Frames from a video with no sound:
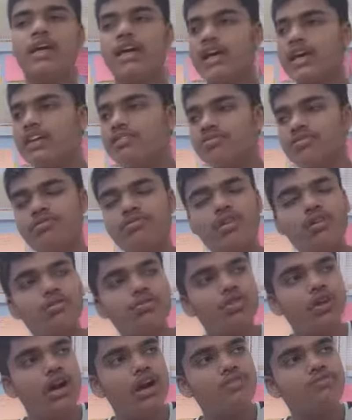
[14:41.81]
If you will
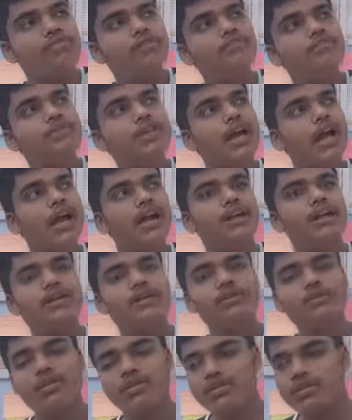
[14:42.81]
go above the
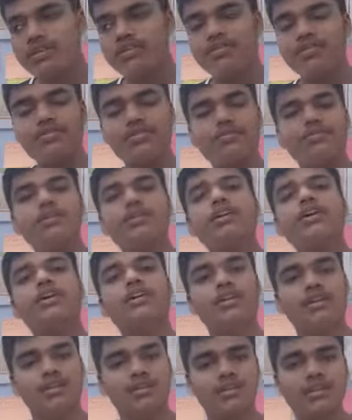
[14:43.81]
altitude or surface of the
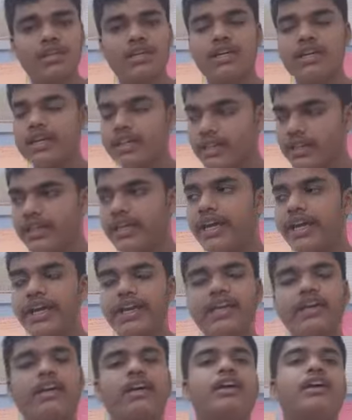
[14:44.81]
Earth,
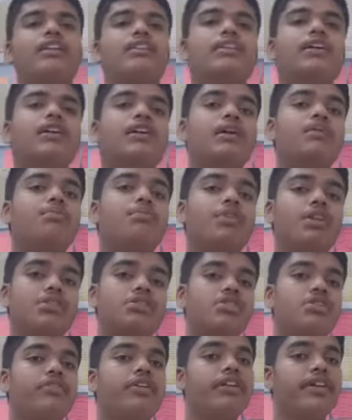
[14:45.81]
then the
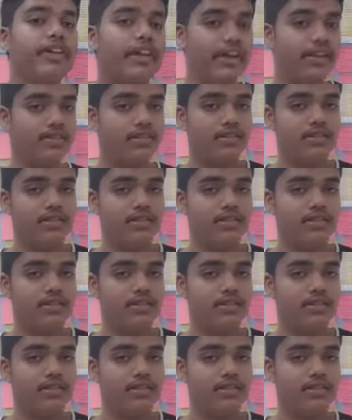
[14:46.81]
temperature will rise.